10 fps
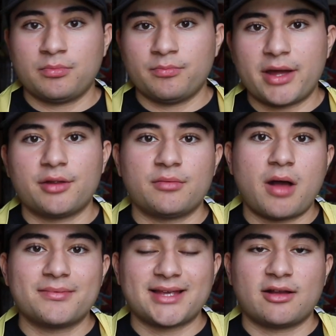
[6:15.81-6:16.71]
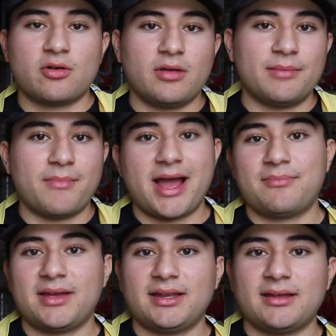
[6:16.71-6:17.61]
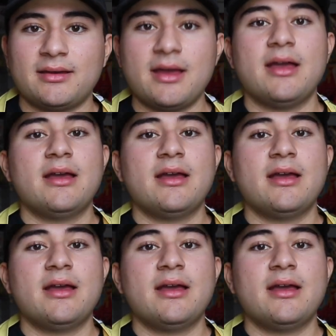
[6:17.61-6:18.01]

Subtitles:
better than Mob Psycho in my opinion,